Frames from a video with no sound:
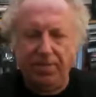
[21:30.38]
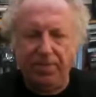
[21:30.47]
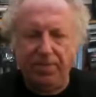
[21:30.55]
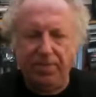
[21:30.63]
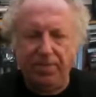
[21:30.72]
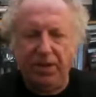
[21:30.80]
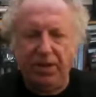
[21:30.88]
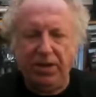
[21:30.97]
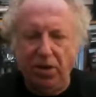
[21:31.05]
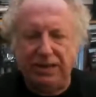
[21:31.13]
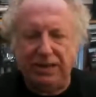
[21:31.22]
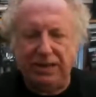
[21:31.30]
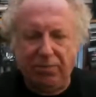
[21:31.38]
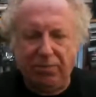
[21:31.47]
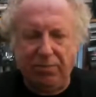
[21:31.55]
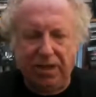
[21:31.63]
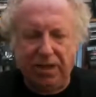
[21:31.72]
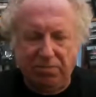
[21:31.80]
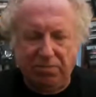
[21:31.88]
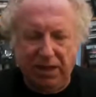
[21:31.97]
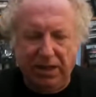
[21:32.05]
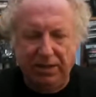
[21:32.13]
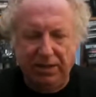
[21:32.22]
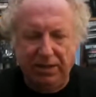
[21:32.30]
Right. I don't know, as I say, whether that's
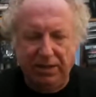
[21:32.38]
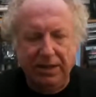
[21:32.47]
relevant.